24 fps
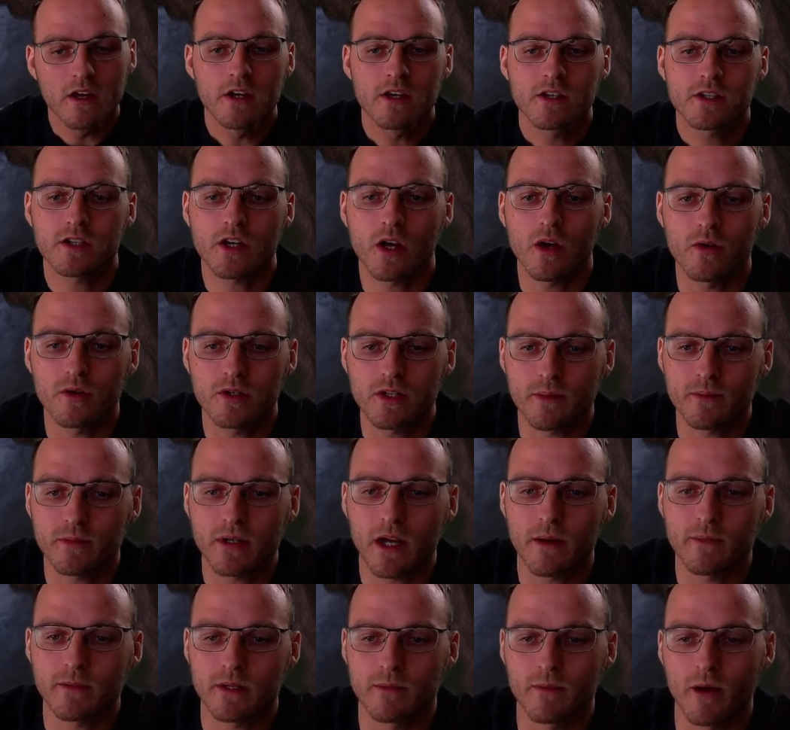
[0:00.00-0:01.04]
So
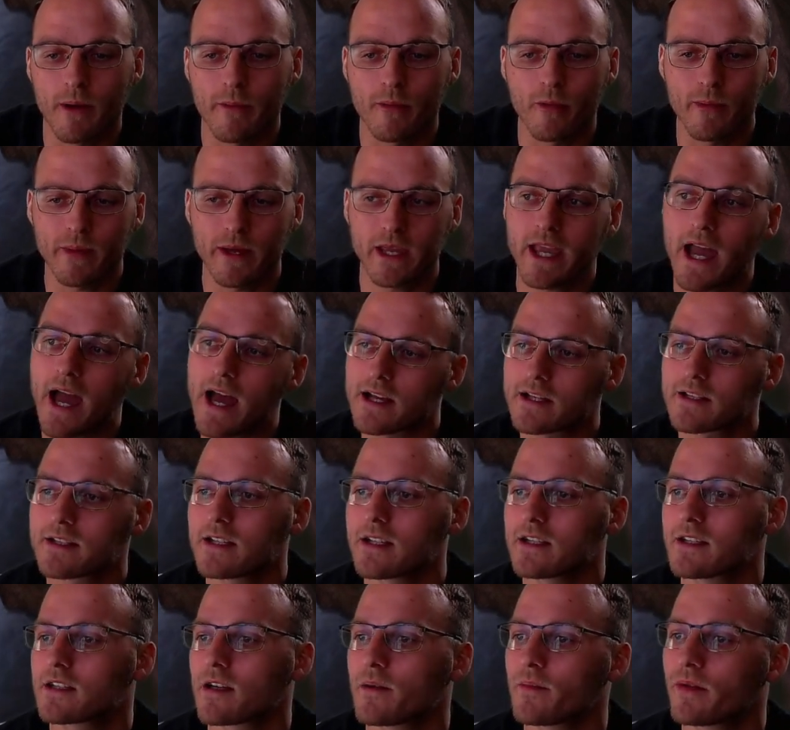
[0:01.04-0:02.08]
sometimes the mob will be
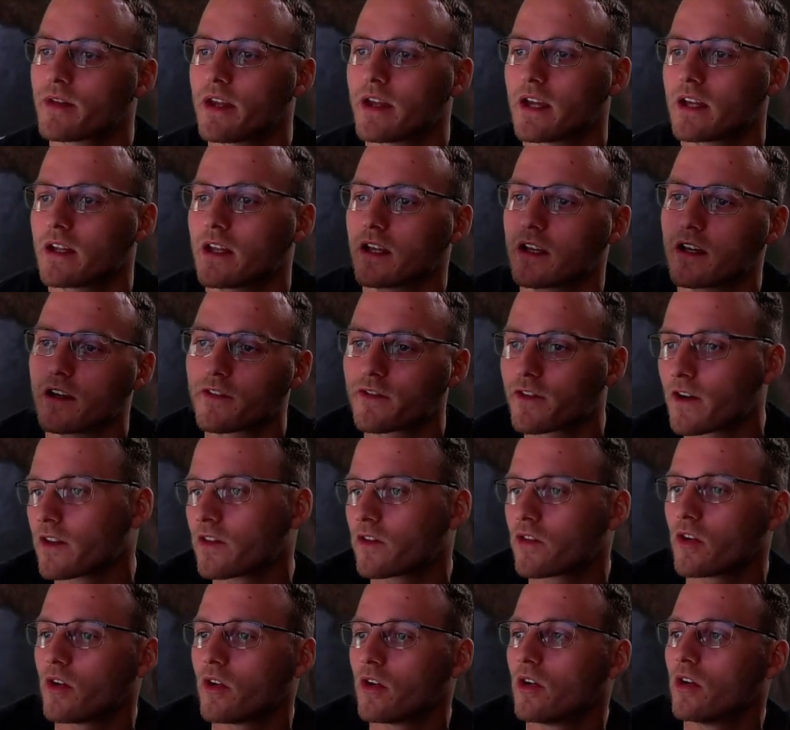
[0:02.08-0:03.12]
casting something like a
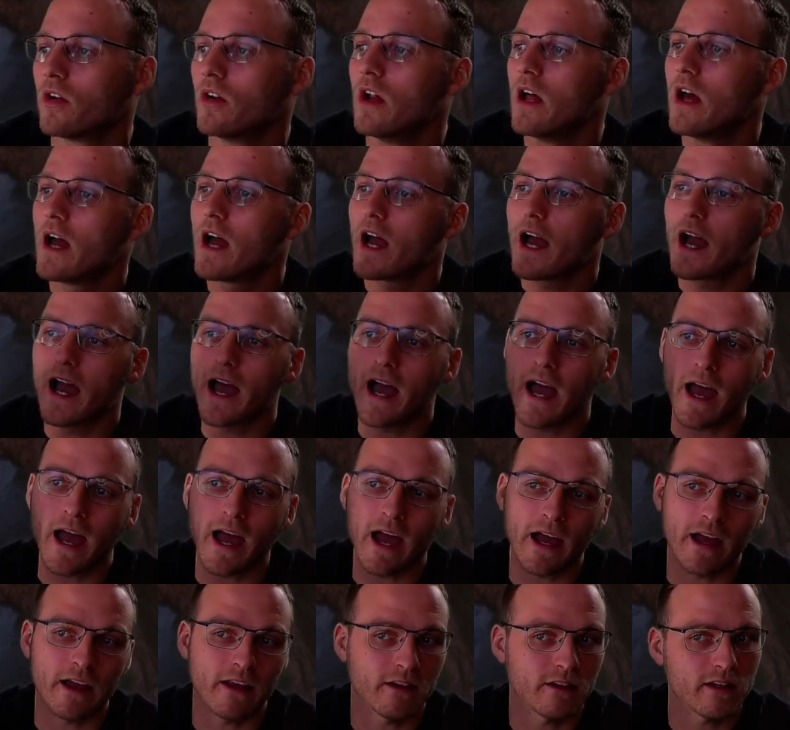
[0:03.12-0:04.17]
frontal,
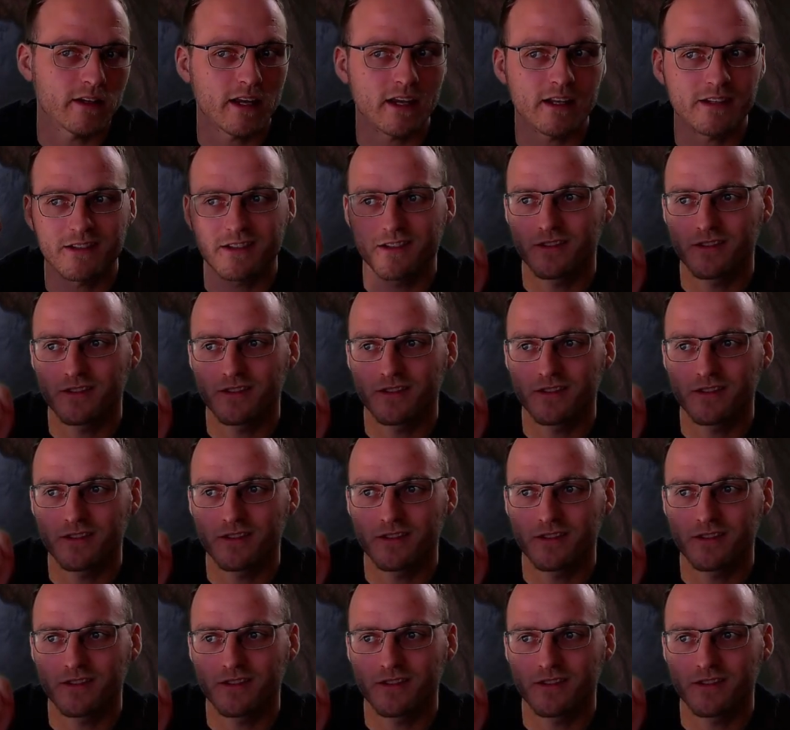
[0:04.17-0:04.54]
and it's